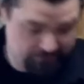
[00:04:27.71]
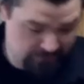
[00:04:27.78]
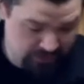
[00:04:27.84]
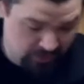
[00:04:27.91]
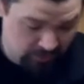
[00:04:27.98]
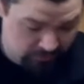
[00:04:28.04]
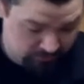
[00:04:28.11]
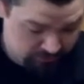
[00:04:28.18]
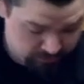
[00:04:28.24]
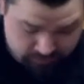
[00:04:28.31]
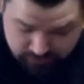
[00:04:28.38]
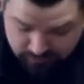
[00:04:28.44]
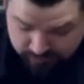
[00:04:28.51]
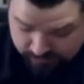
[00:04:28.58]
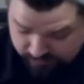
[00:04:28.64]
So
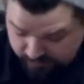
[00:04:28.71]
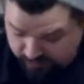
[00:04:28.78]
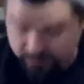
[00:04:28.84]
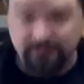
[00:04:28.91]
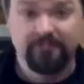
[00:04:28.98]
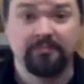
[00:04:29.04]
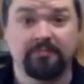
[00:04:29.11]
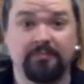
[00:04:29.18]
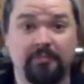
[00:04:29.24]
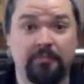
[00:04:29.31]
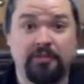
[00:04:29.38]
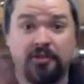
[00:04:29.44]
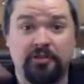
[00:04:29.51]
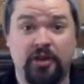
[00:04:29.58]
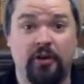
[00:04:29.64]

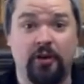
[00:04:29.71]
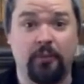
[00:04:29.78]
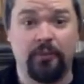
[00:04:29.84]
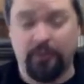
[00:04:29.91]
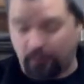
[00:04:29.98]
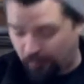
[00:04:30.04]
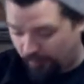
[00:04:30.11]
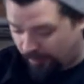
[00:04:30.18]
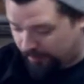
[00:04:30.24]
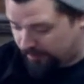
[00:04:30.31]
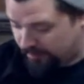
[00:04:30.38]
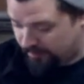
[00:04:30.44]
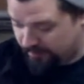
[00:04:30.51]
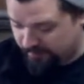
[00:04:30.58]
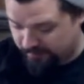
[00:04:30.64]
sharing it with the world.
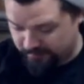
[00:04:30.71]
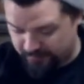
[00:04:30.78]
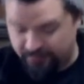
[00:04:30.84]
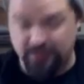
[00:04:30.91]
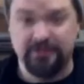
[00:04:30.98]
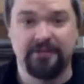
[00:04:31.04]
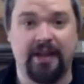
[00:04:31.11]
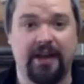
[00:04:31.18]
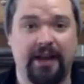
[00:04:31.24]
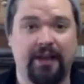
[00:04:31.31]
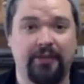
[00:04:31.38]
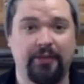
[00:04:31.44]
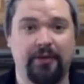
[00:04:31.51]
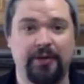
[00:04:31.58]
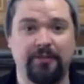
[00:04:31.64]
If it's not
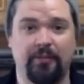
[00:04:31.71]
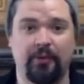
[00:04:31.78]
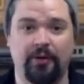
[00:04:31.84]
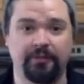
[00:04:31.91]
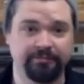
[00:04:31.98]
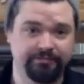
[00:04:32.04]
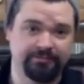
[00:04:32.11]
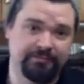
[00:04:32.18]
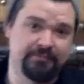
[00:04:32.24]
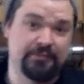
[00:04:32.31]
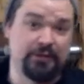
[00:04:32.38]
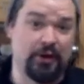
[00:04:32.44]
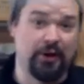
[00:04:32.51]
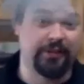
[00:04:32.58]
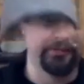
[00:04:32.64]
out there anymore,
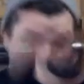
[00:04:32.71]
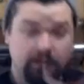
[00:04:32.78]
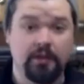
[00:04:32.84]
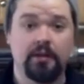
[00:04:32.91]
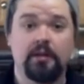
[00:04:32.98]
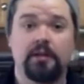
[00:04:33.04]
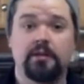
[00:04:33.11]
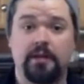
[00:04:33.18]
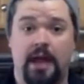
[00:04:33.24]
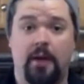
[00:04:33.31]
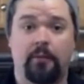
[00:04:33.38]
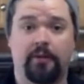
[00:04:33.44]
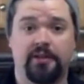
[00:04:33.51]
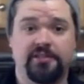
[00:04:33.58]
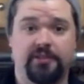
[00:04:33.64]
sorry. Now
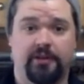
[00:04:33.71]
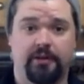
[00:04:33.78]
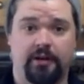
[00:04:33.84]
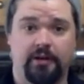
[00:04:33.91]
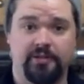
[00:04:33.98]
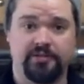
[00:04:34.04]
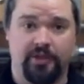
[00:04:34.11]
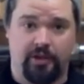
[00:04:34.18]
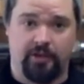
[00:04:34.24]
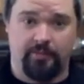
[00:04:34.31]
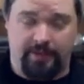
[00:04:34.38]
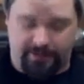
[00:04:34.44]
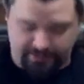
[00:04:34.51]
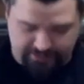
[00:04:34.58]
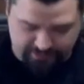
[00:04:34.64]
we're going to start our starter
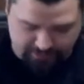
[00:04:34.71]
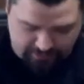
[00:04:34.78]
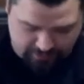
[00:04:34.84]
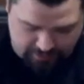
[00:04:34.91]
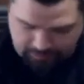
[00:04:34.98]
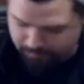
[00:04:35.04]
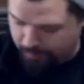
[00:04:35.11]
mix, all right?